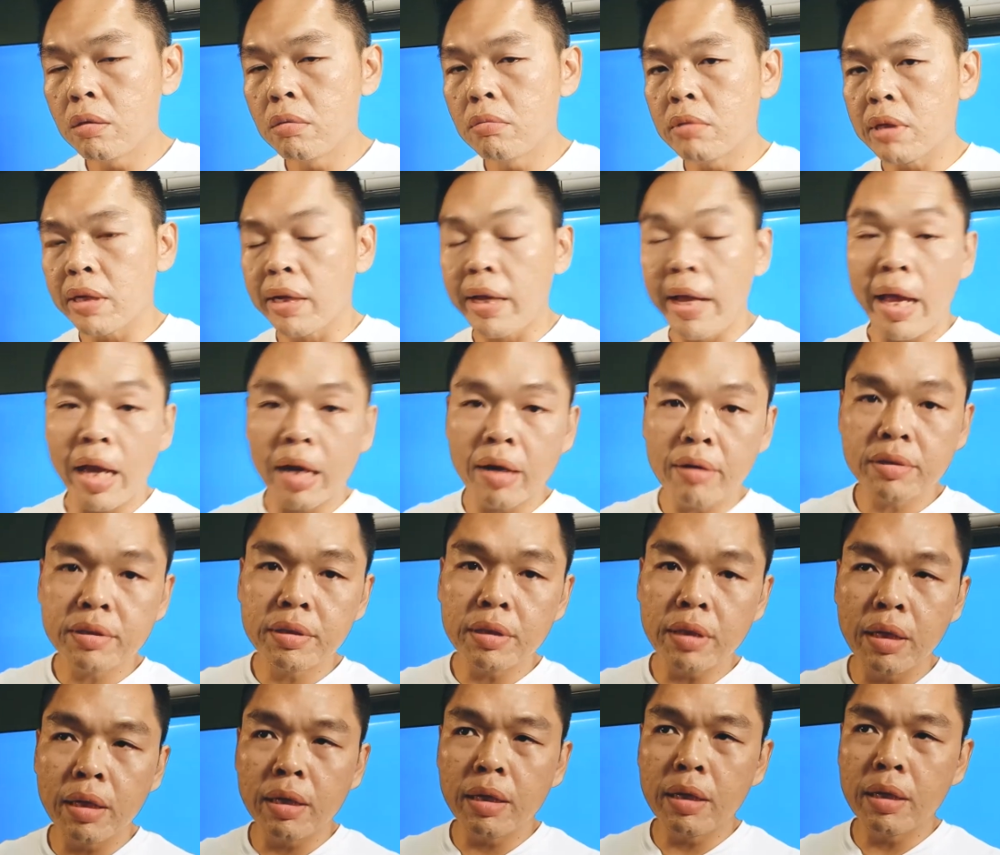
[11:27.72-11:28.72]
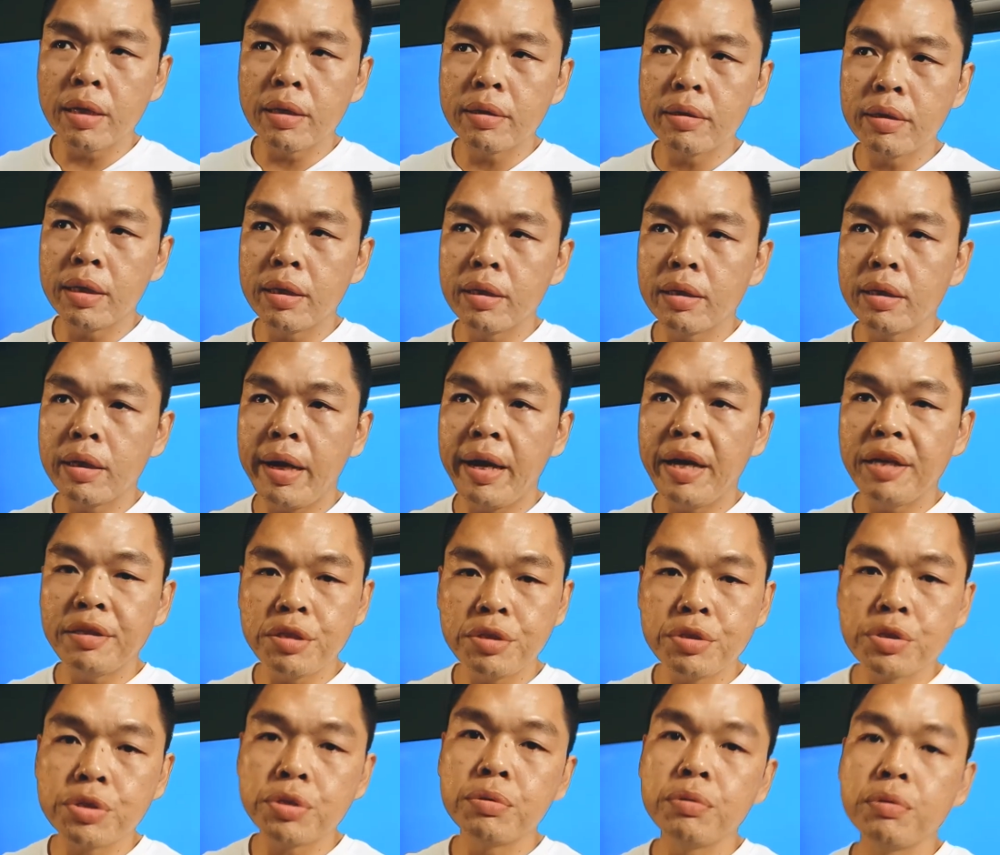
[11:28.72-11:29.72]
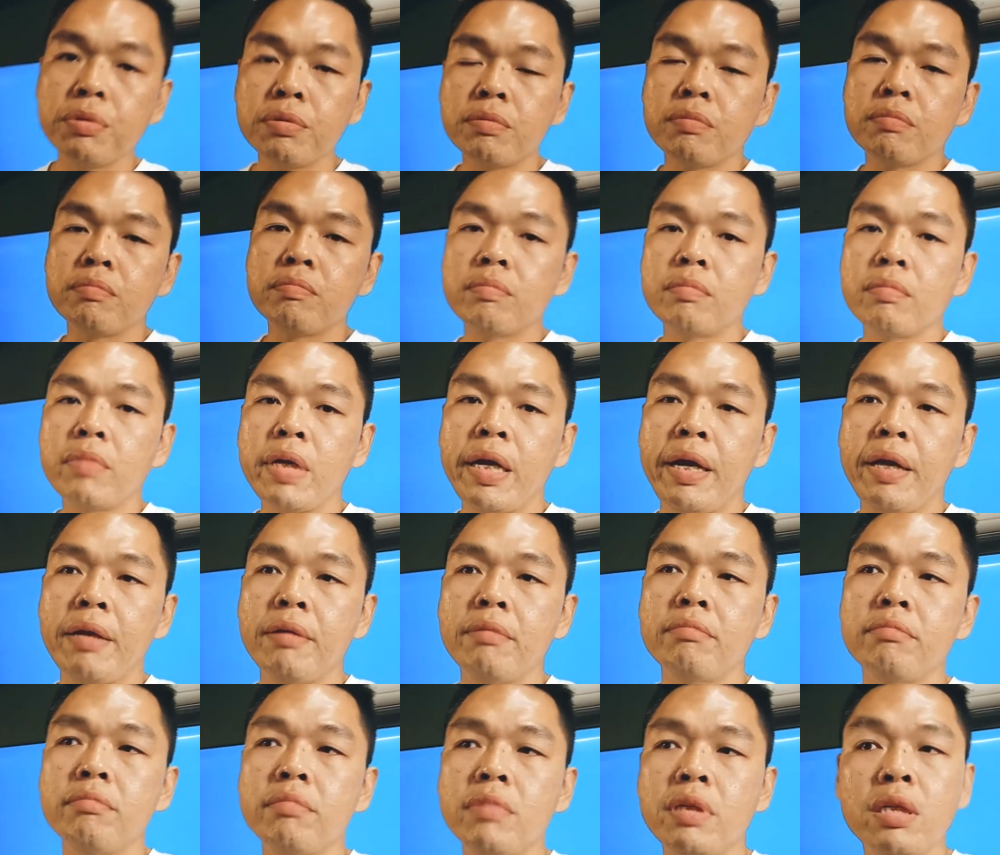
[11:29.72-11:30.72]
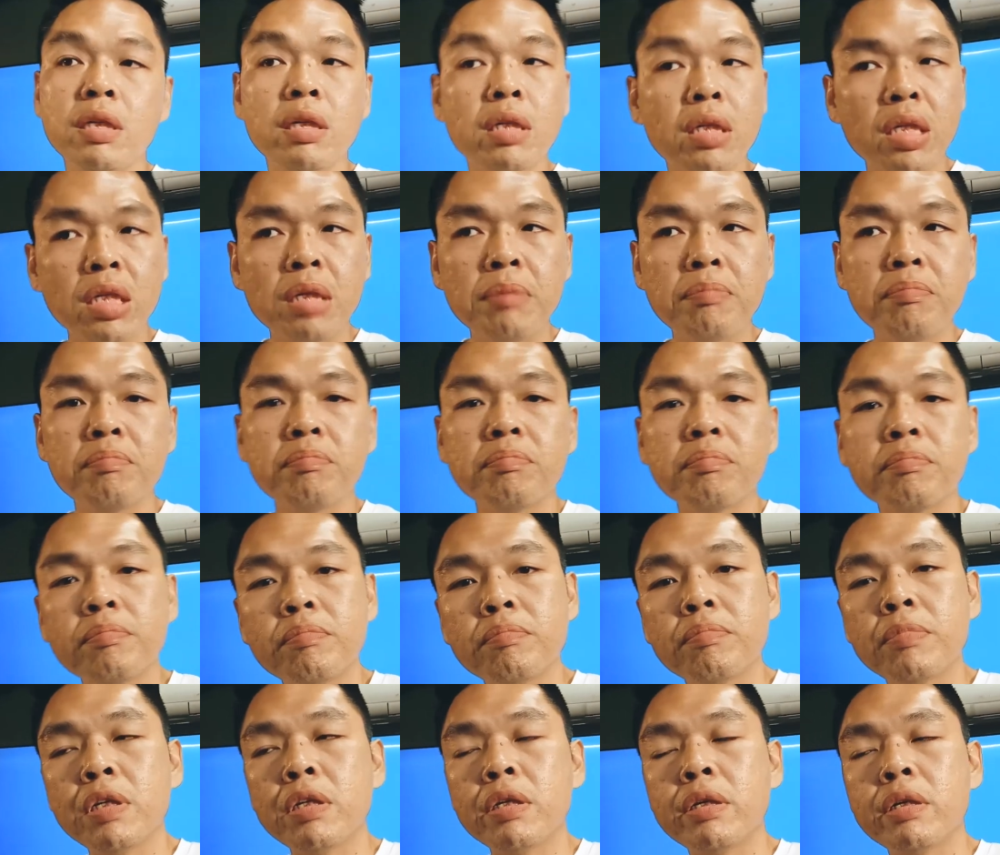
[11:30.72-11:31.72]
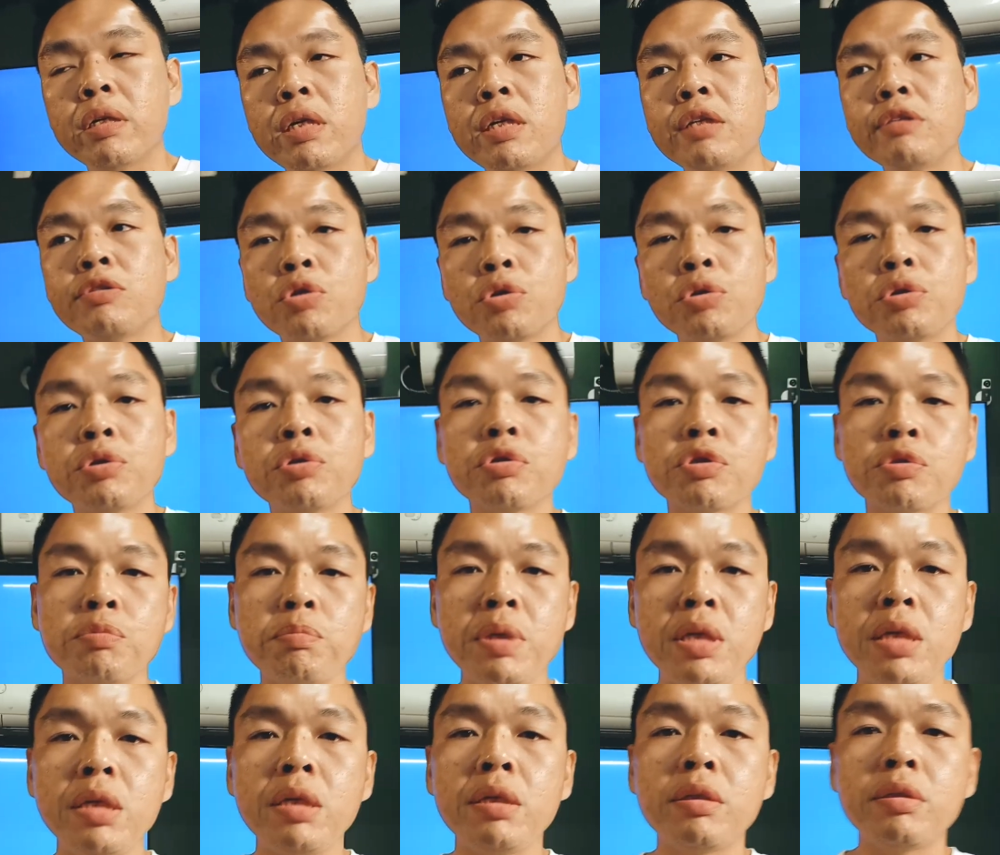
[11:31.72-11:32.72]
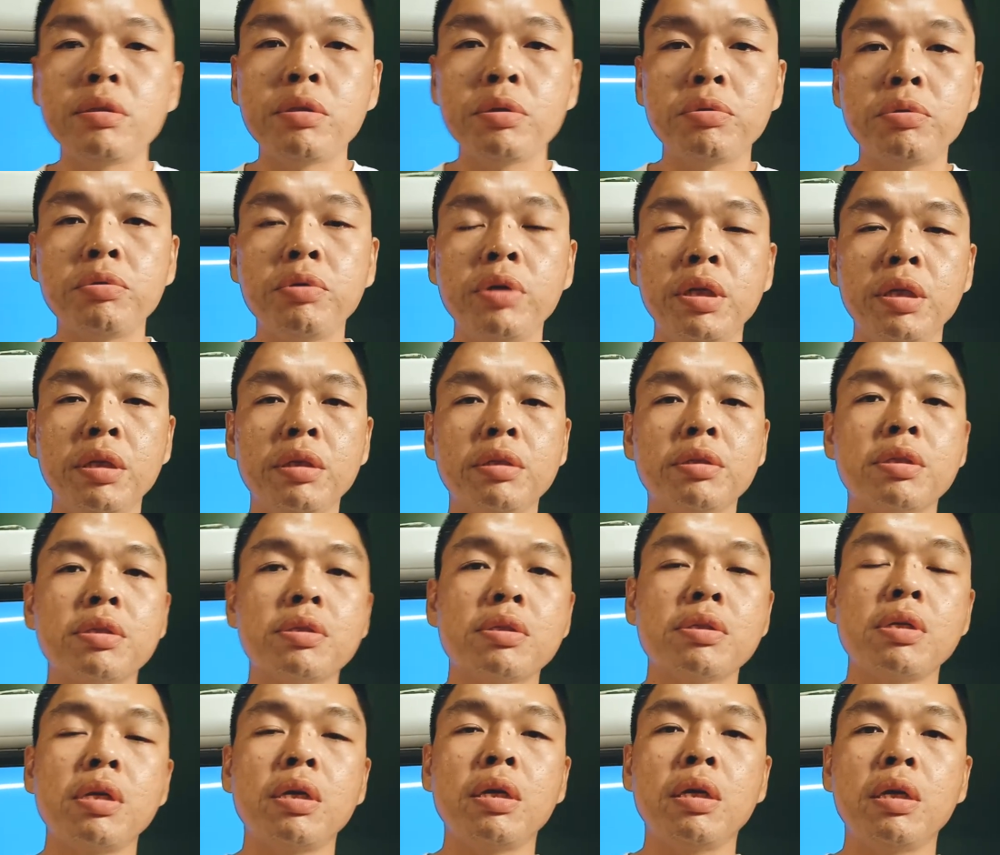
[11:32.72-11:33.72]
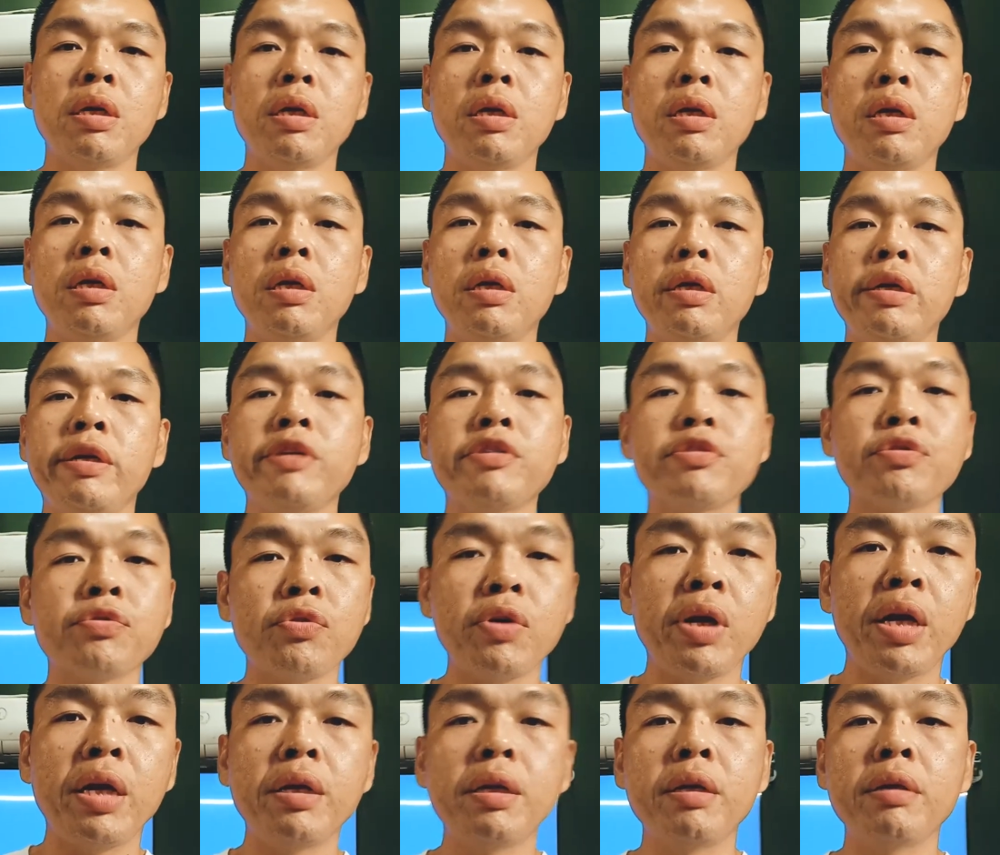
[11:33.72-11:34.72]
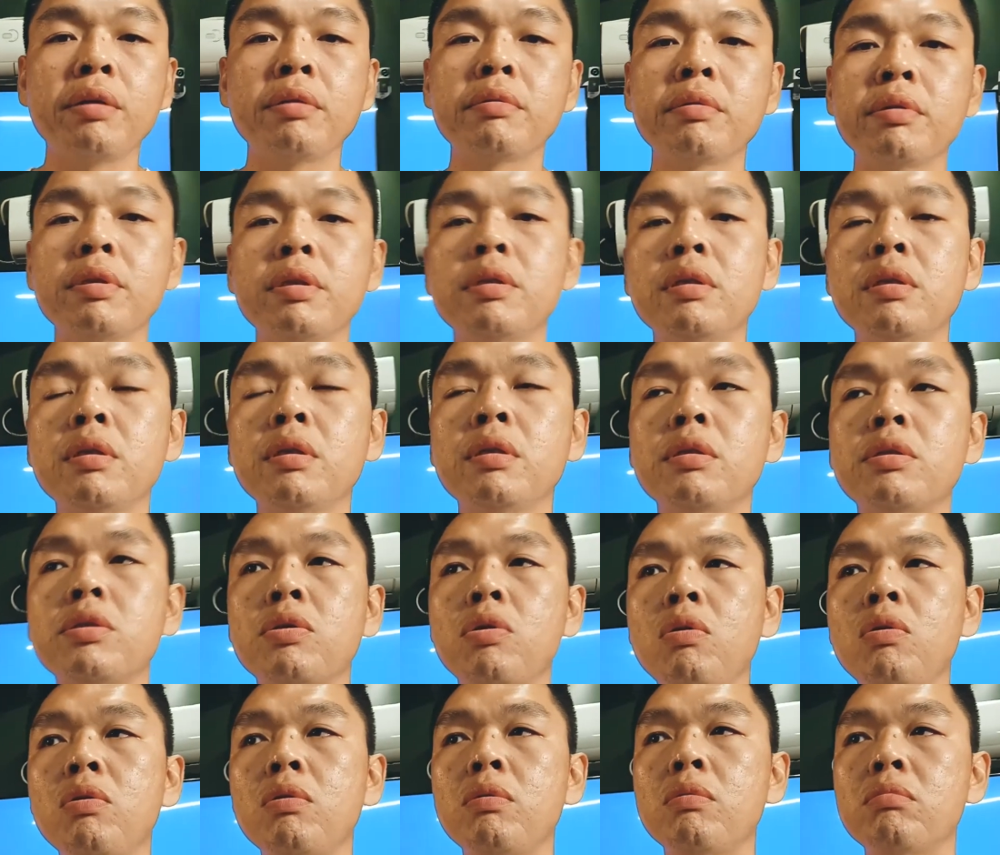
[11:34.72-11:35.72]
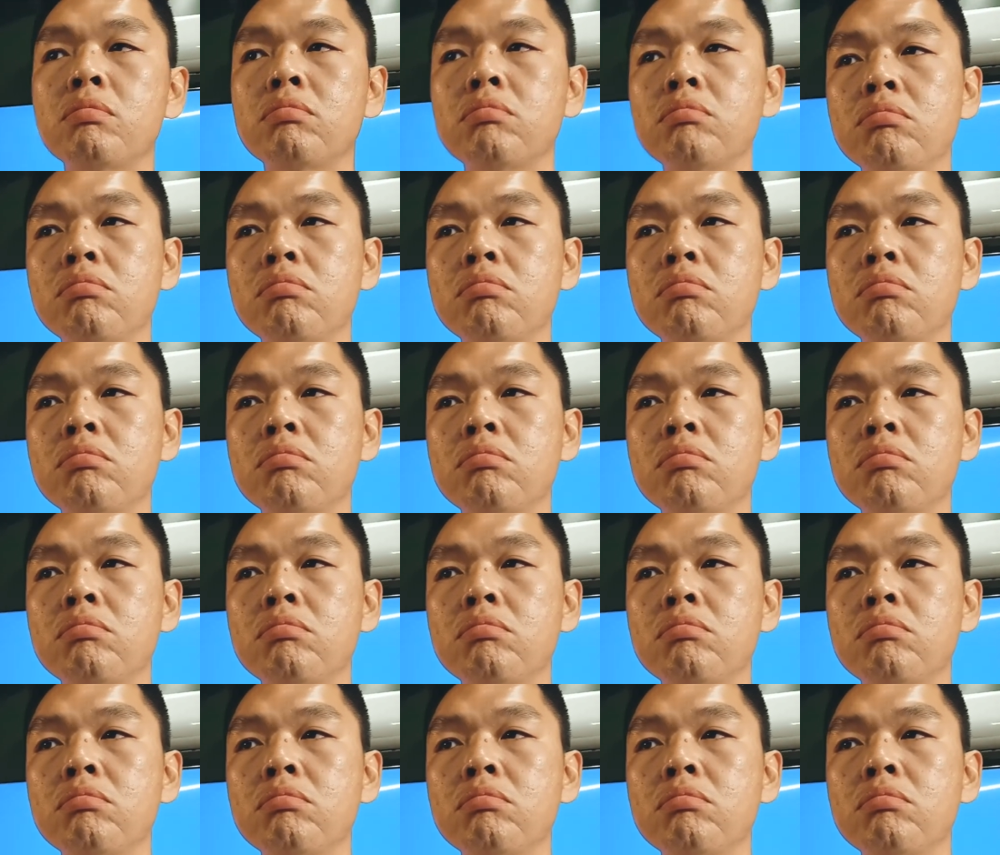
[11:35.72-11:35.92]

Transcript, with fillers: the character, uh, the attitude, and he keep introduced me to his uh, his friend. So